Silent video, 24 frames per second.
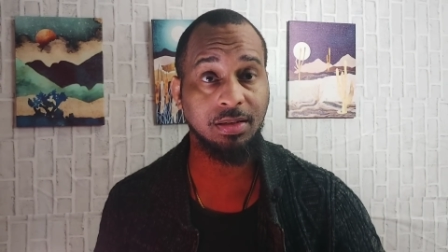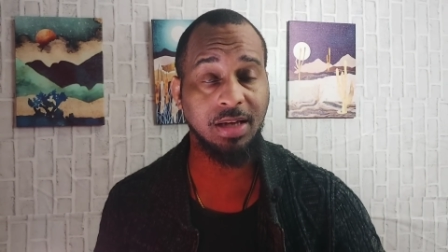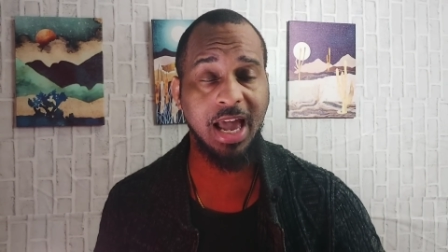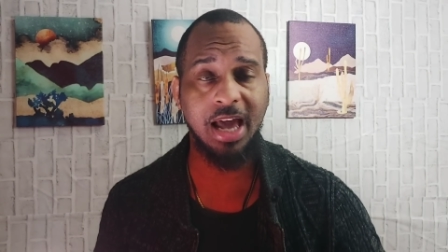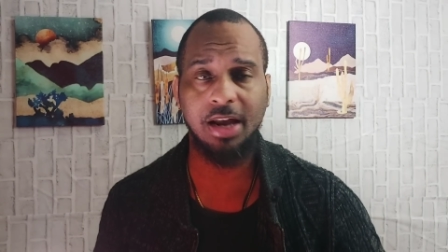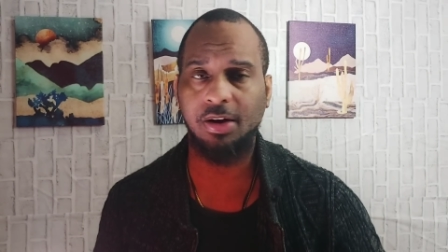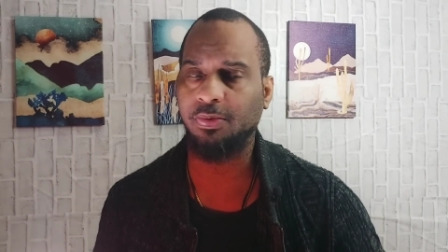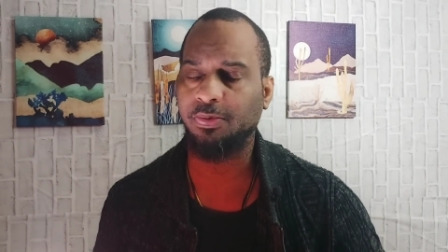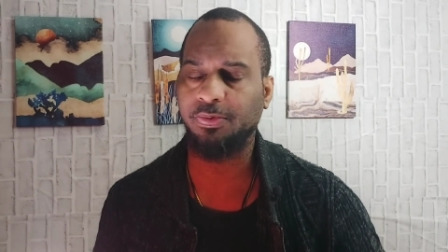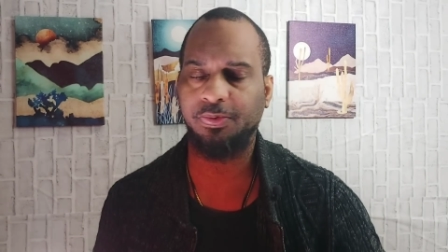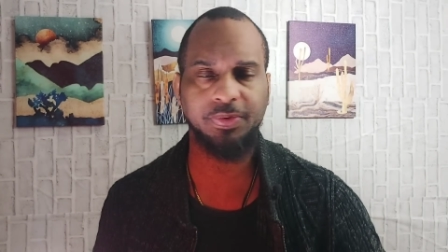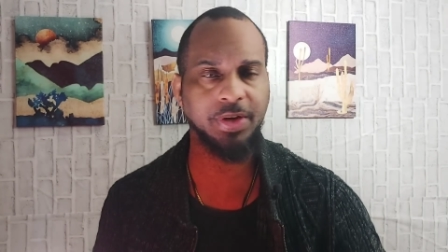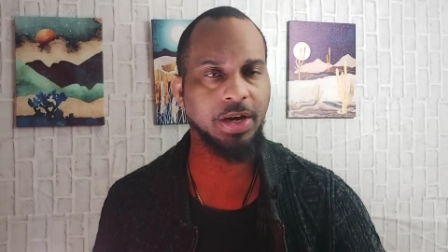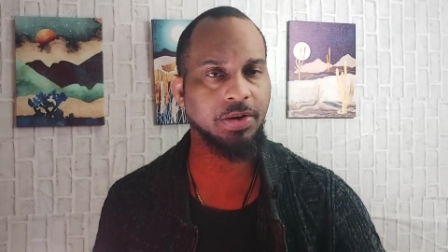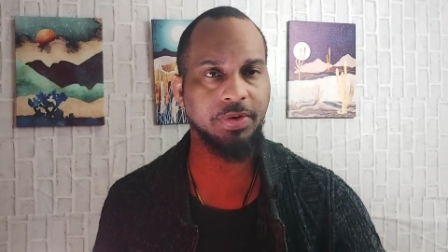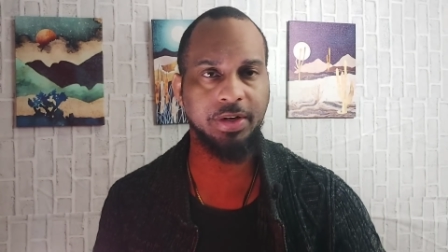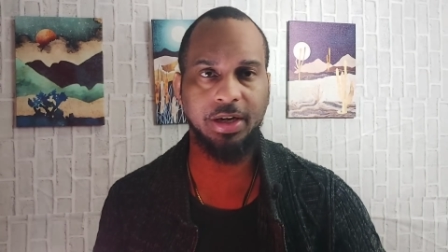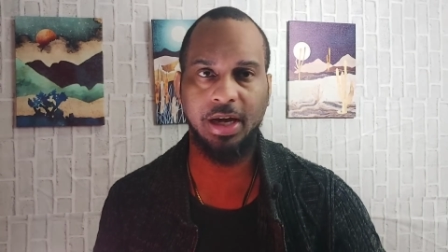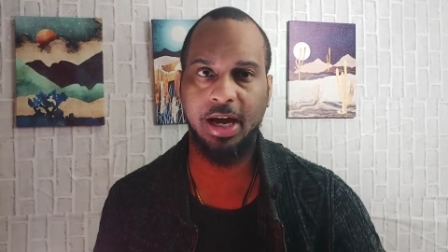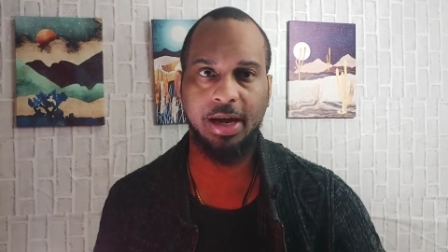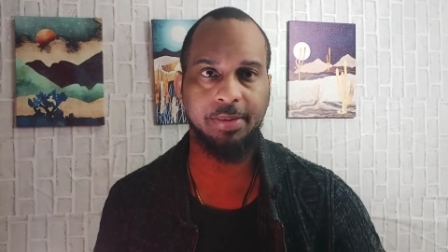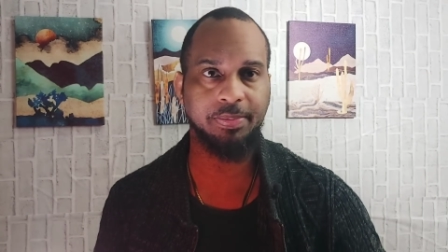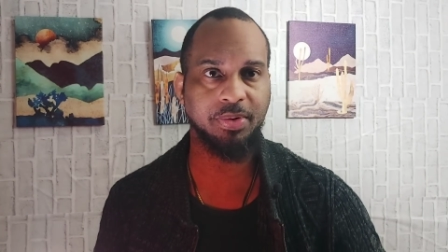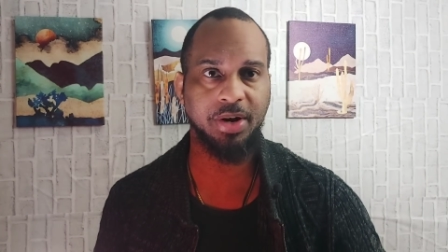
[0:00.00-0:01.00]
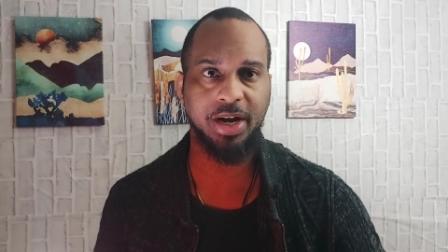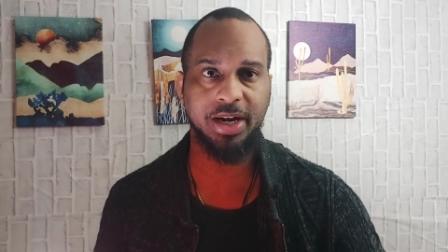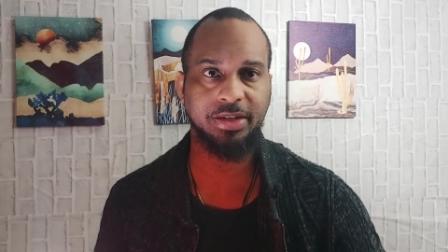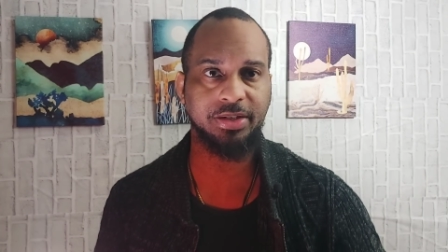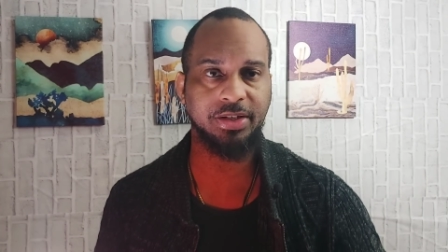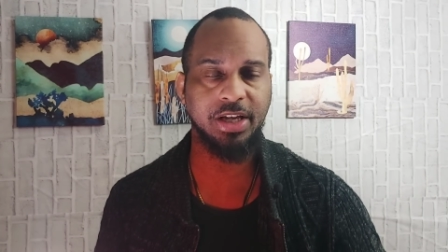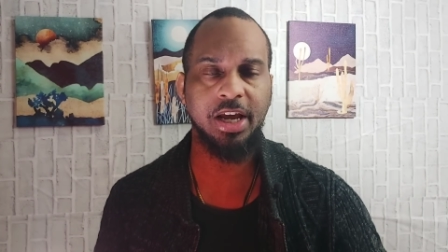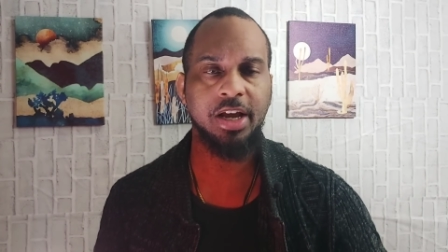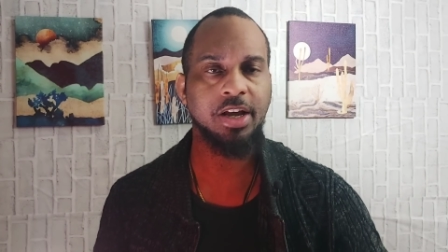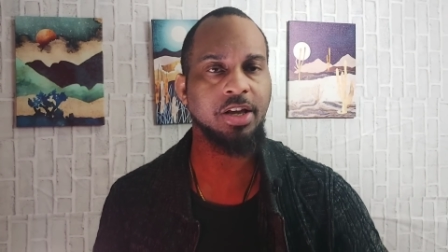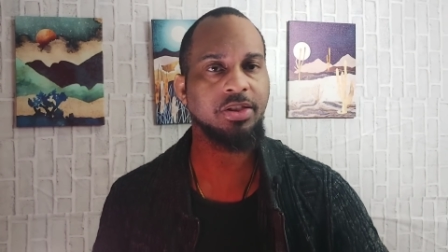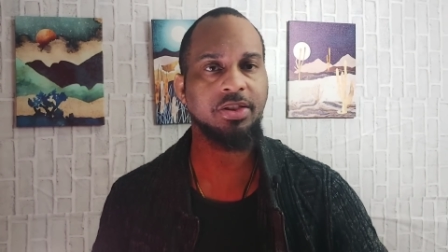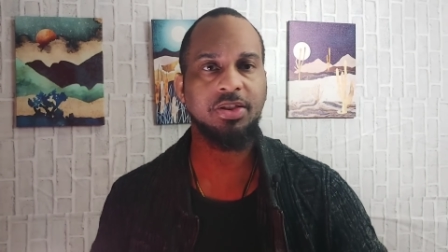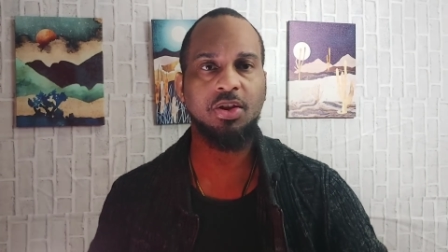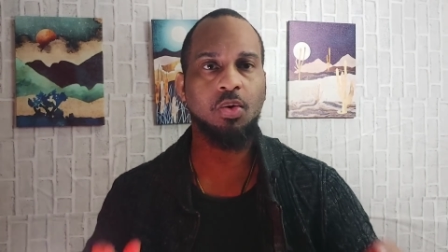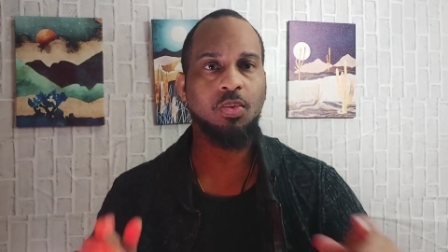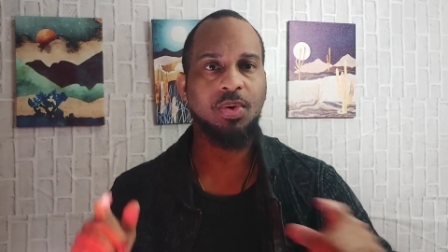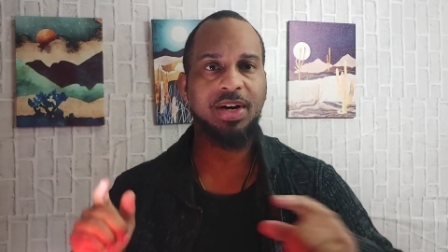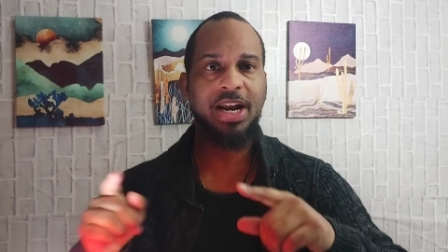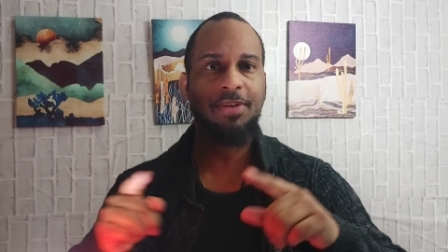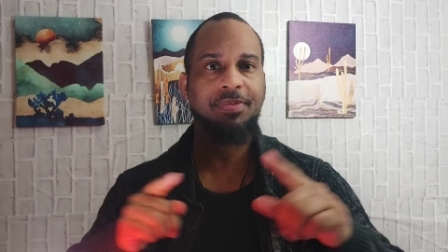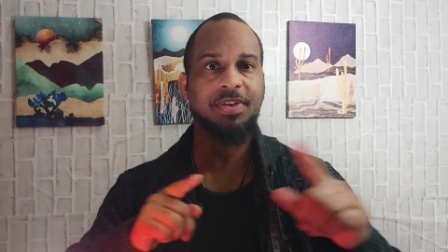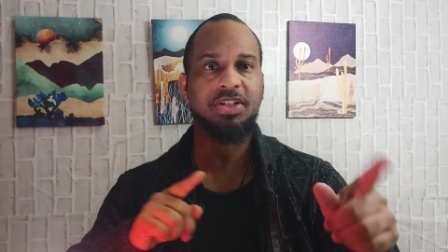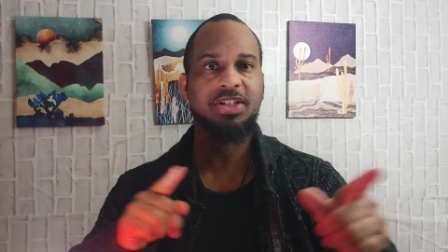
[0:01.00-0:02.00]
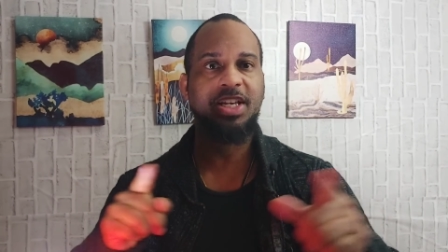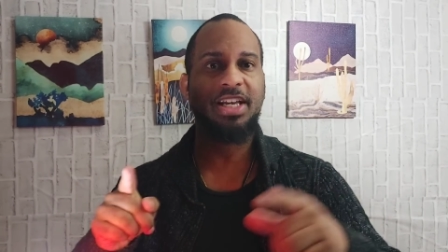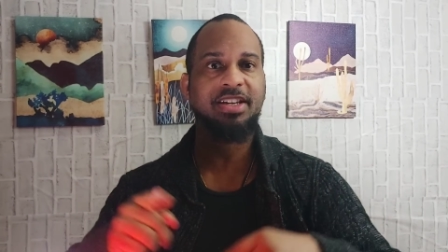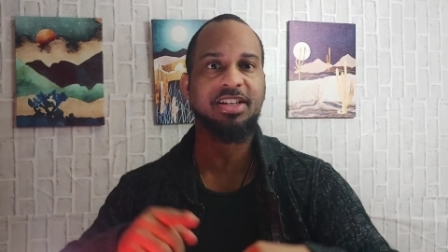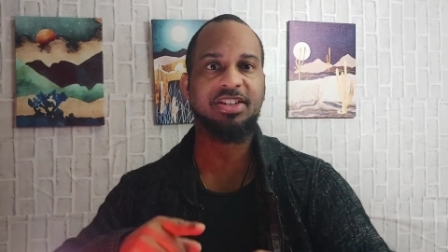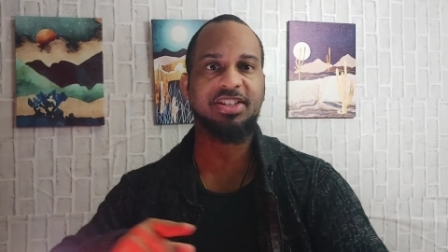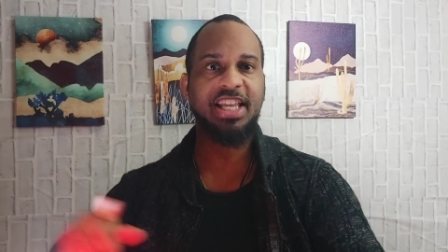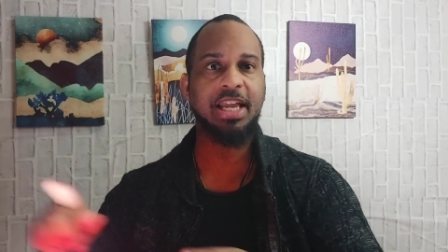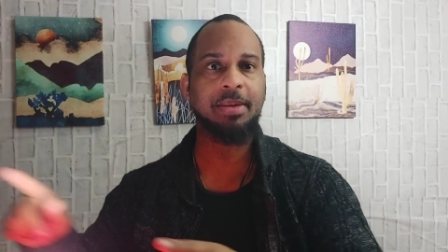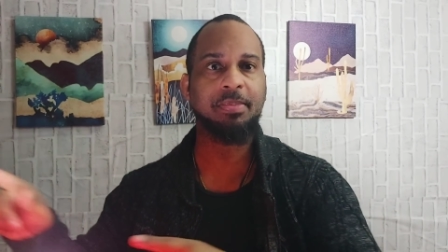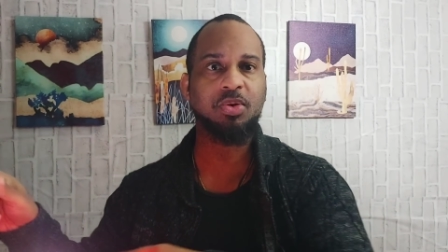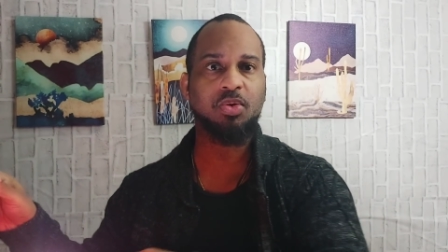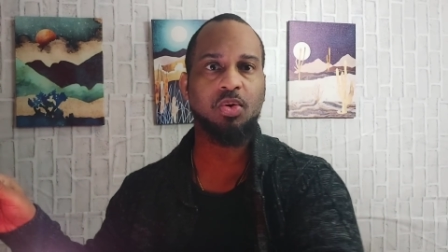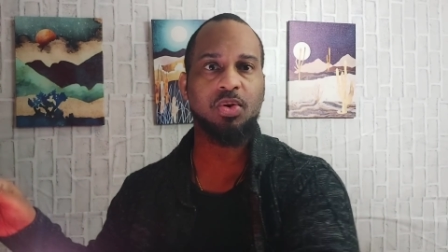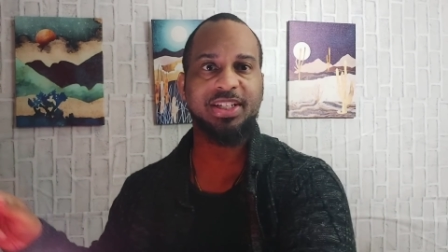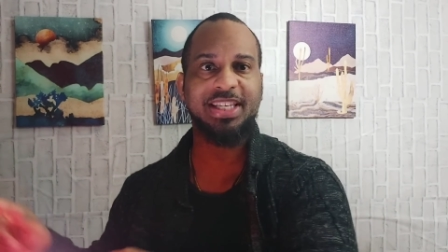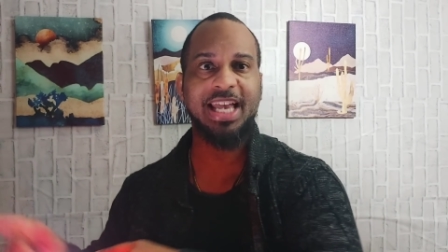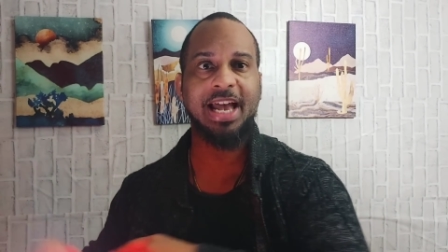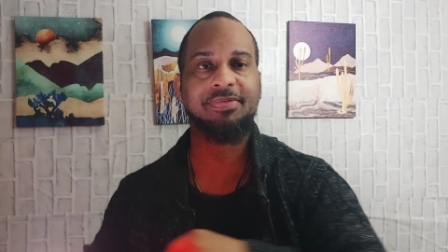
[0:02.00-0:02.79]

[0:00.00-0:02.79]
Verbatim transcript: At a very high price. No one ever said that stable coins